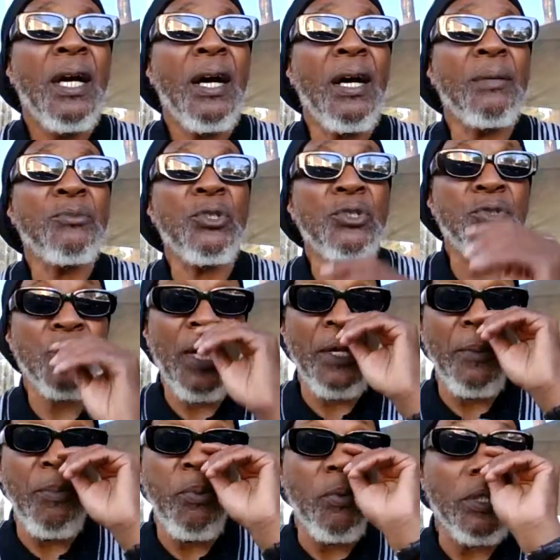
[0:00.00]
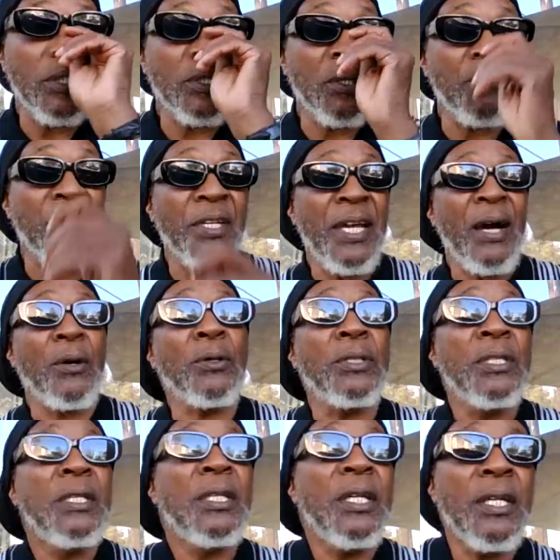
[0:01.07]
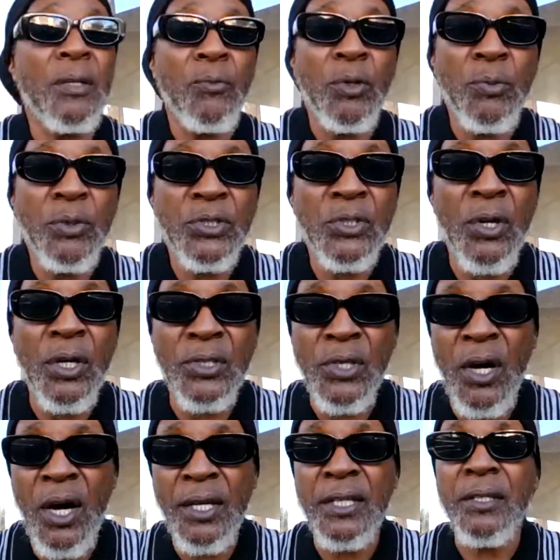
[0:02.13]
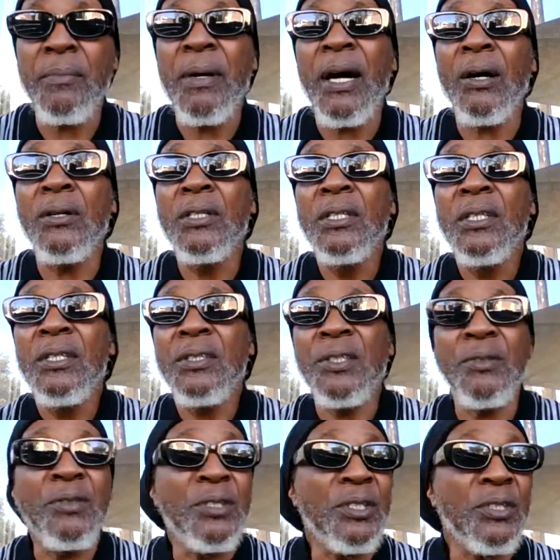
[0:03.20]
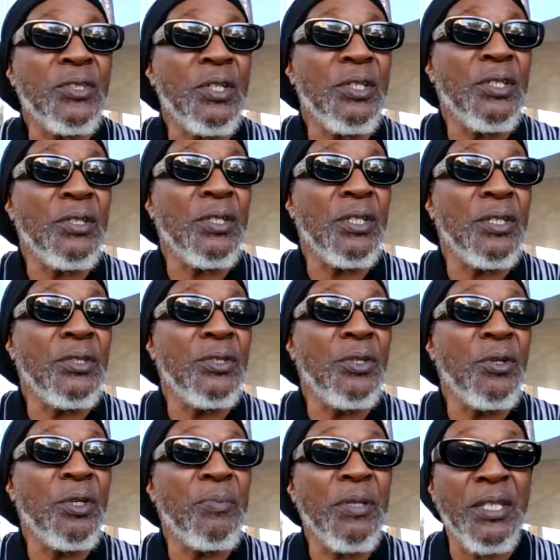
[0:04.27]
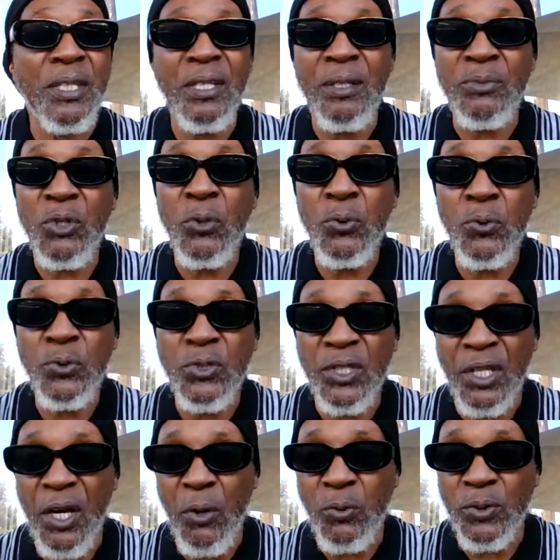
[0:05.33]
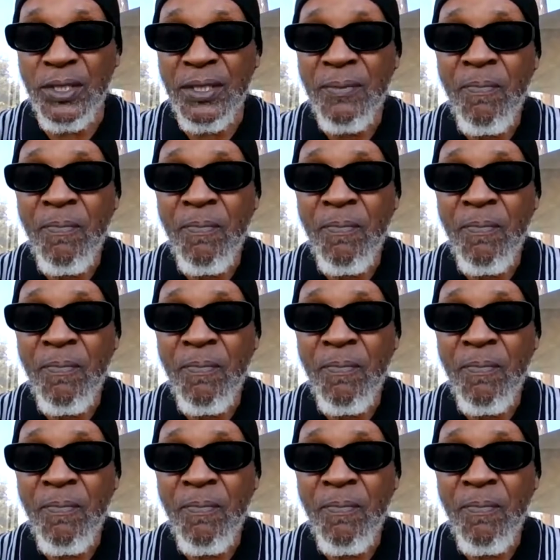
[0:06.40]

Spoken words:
I'm just trying to point something out. And when we start talking about, then it becomes who's the GOAT.